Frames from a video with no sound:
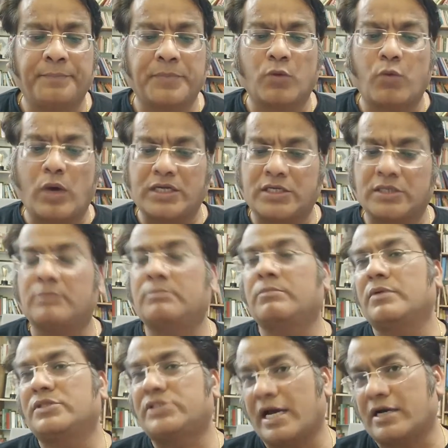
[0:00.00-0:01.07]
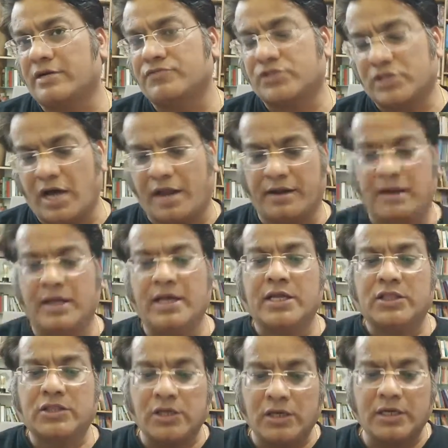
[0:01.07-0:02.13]
one term, Chekhov's gun.
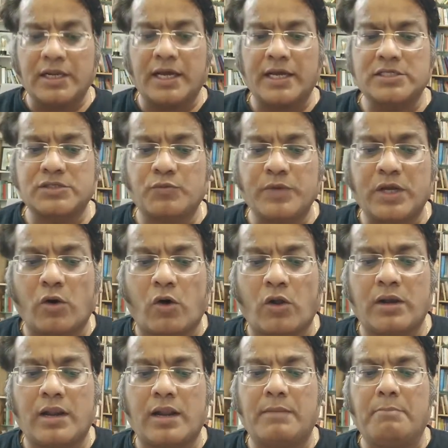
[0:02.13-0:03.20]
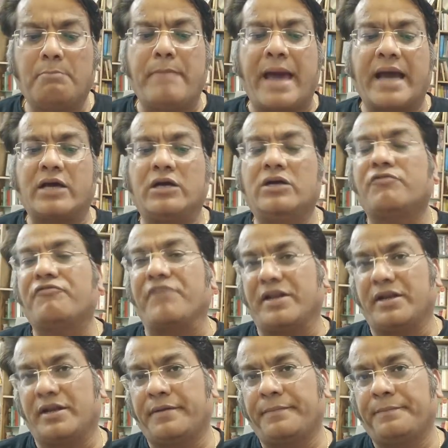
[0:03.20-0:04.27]
Third is we call
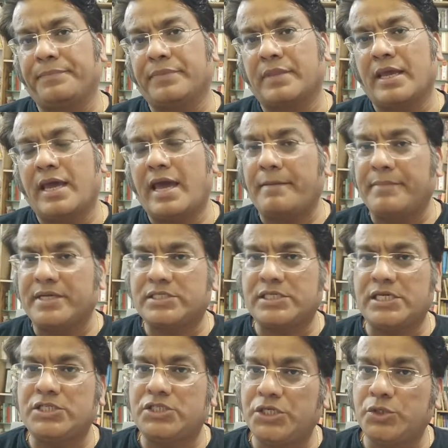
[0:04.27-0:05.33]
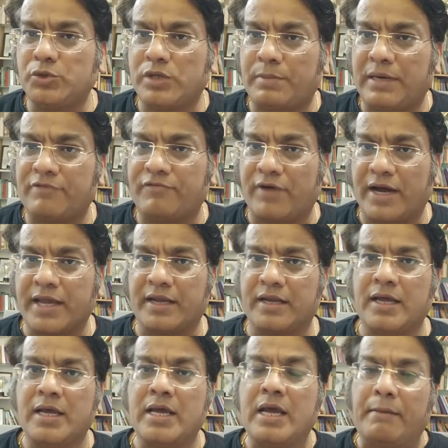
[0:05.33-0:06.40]
MacGuffin.
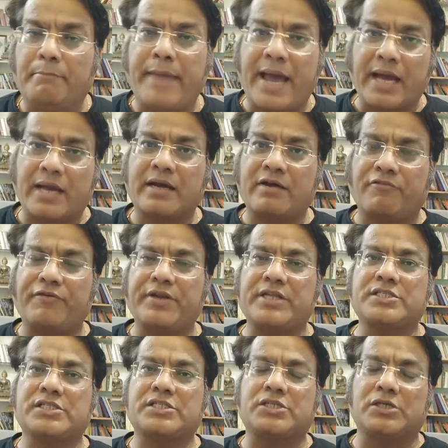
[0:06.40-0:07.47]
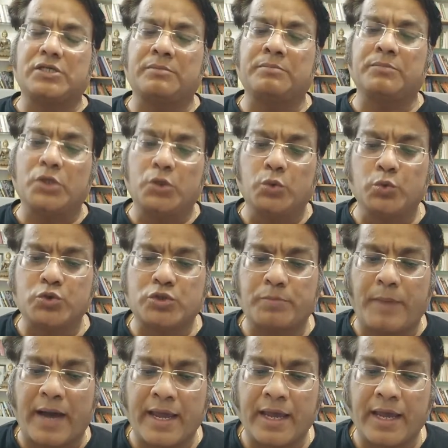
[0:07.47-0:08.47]
MacGuffin. MacGuffin is a term used by